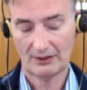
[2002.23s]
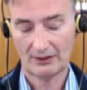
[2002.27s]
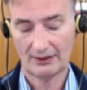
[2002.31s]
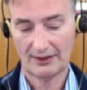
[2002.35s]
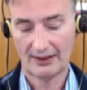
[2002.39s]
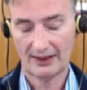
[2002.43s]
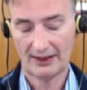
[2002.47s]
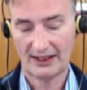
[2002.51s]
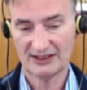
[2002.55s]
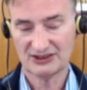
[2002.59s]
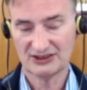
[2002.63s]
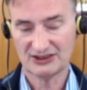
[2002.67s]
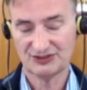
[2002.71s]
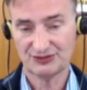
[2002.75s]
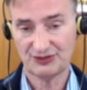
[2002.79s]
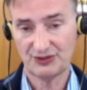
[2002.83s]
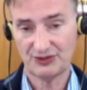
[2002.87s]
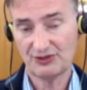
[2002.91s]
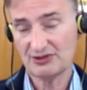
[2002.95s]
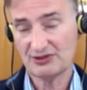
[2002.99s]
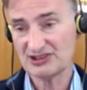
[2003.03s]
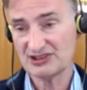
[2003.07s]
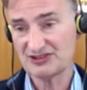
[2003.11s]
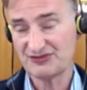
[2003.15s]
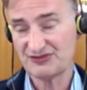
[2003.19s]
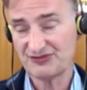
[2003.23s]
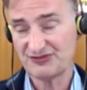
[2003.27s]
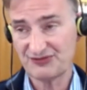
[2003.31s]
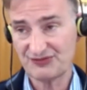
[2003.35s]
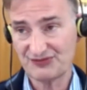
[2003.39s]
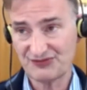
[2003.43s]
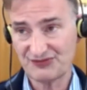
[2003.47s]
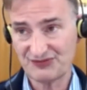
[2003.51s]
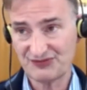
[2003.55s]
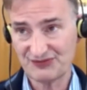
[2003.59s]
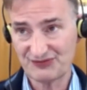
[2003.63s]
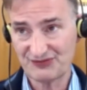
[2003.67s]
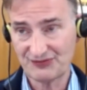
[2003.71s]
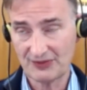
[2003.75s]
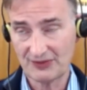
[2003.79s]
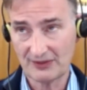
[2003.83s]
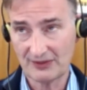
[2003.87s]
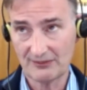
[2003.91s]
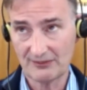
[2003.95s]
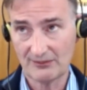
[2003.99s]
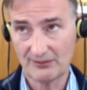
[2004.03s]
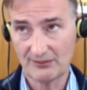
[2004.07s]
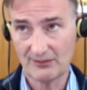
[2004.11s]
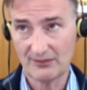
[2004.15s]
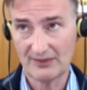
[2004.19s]
As far as
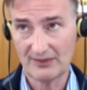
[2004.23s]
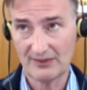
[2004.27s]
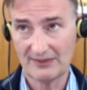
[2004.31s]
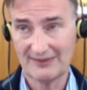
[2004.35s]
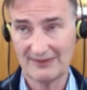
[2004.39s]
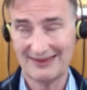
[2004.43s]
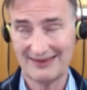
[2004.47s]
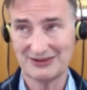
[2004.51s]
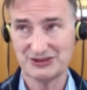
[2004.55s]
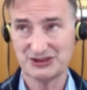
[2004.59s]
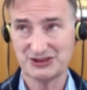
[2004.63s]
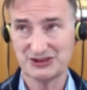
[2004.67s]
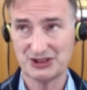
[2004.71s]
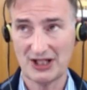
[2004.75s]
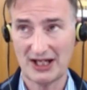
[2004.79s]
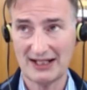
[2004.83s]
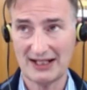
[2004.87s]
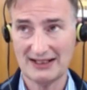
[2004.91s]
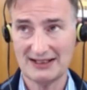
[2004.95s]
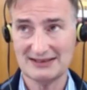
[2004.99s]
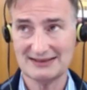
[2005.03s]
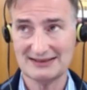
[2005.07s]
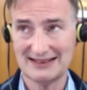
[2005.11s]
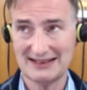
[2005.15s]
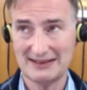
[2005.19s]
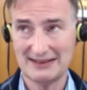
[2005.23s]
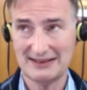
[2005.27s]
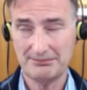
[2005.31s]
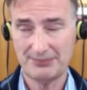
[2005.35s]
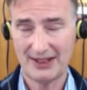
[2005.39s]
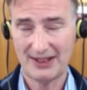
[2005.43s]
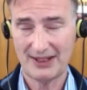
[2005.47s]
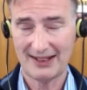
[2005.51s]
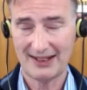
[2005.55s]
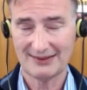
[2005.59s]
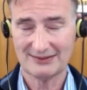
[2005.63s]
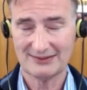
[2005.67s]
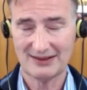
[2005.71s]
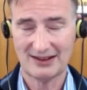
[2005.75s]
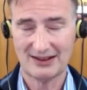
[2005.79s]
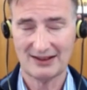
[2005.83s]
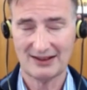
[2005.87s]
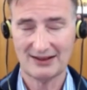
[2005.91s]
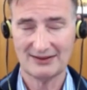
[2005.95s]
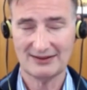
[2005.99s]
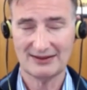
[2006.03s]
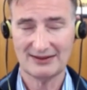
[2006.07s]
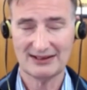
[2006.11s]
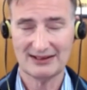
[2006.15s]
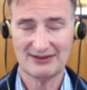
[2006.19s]
China's impact
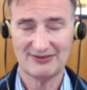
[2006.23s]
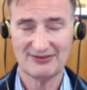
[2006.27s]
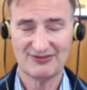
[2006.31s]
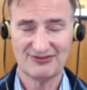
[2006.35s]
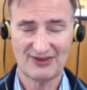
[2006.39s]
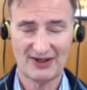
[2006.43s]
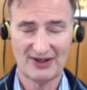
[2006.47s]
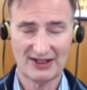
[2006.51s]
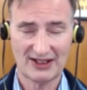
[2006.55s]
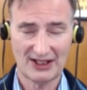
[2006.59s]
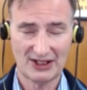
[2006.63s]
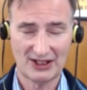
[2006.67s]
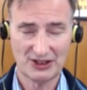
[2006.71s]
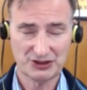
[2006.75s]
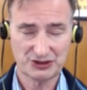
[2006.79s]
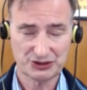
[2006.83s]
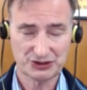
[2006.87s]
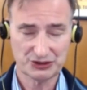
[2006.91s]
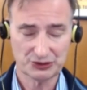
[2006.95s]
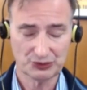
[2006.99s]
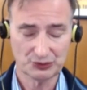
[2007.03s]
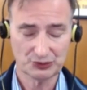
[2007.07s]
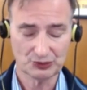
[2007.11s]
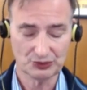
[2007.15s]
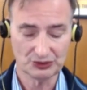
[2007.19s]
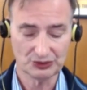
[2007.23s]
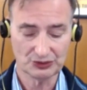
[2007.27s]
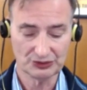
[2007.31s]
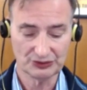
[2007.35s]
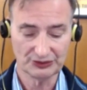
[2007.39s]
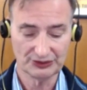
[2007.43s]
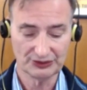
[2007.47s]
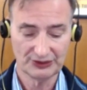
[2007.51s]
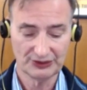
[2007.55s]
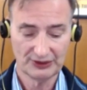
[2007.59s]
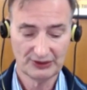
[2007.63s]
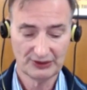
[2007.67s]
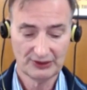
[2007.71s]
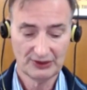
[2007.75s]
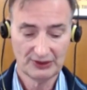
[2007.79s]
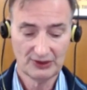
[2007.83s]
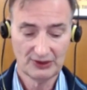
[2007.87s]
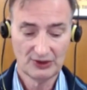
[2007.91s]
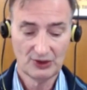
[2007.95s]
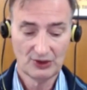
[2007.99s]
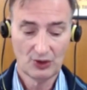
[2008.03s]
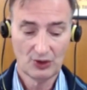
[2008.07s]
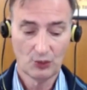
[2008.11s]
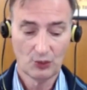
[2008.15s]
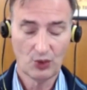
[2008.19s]
on the financial world,
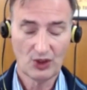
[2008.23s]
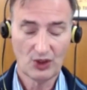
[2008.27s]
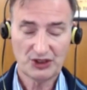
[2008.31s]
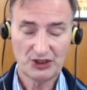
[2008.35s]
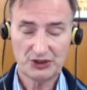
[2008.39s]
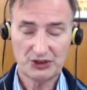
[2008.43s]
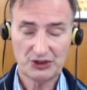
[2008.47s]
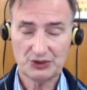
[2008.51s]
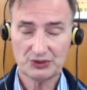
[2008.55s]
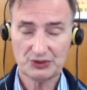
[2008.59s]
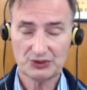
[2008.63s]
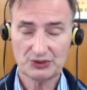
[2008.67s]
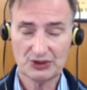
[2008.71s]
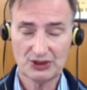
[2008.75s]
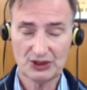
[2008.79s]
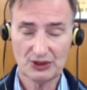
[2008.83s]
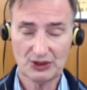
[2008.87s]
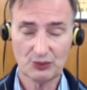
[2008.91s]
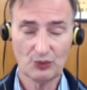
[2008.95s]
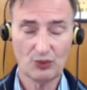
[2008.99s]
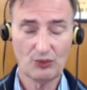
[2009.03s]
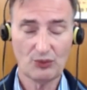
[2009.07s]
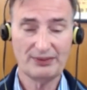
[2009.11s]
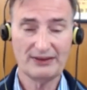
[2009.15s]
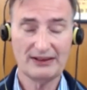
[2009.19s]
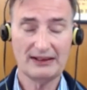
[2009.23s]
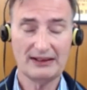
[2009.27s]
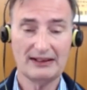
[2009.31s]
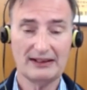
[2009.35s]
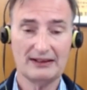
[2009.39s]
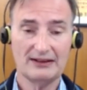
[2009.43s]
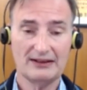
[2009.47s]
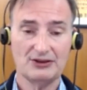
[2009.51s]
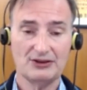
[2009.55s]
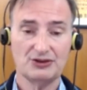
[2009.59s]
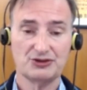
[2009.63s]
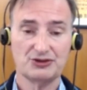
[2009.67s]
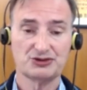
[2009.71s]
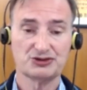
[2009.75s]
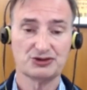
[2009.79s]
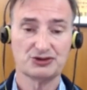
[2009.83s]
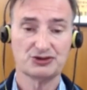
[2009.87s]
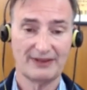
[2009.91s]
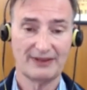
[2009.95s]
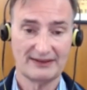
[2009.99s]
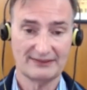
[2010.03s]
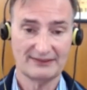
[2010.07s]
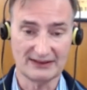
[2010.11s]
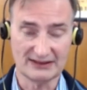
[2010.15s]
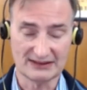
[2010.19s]
it will be
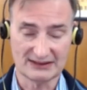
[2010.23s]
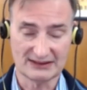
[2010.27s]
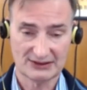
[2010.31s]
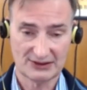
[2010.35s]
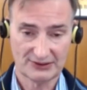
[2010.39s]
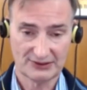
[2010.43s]
tremendous.